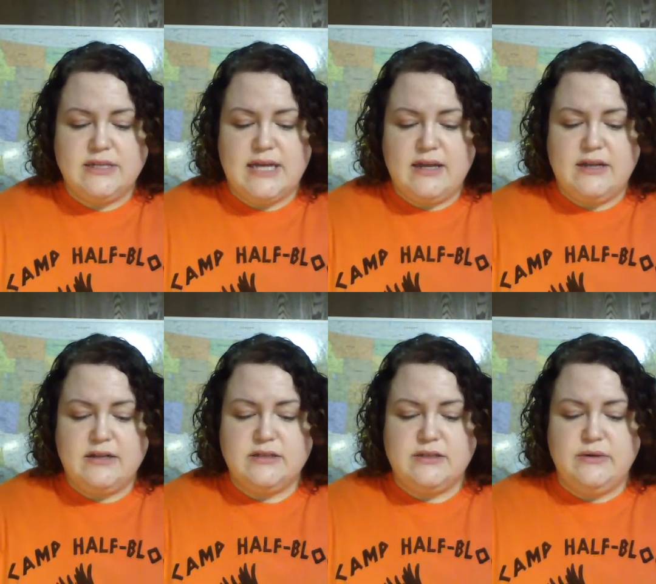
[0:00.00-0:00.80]

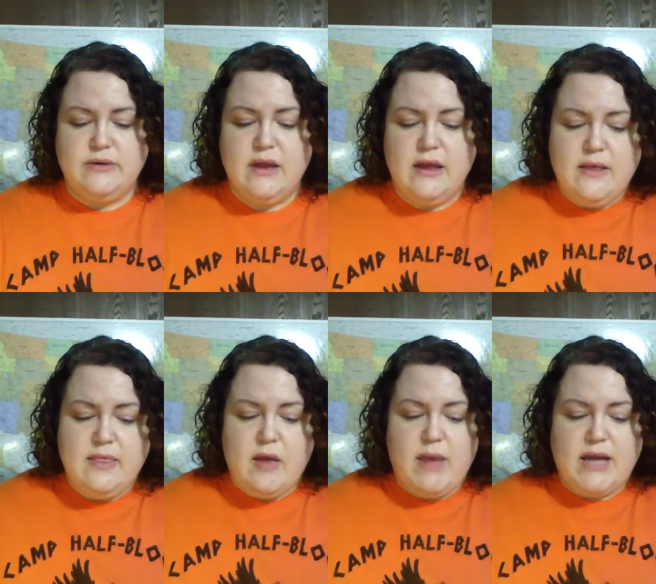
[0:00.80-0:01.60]
Italian suit
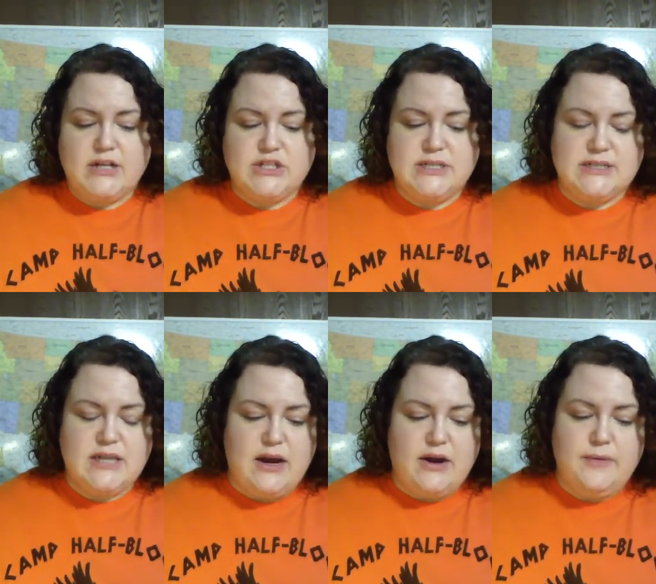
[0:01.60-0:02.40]
that matched his
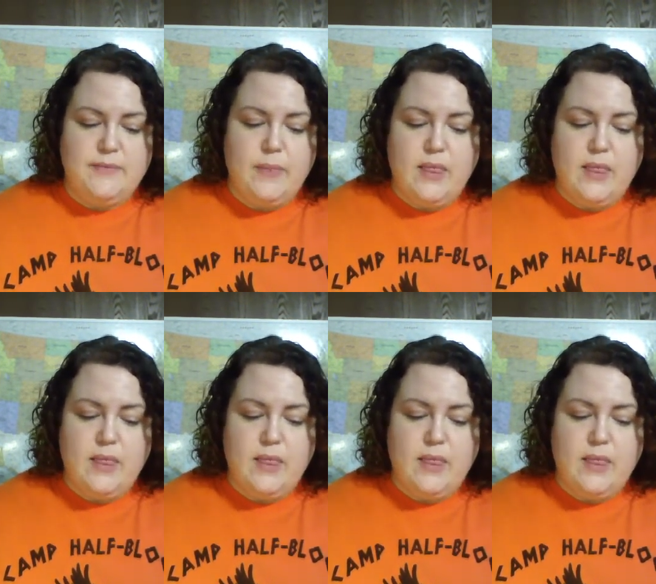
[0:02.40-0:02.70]
hair.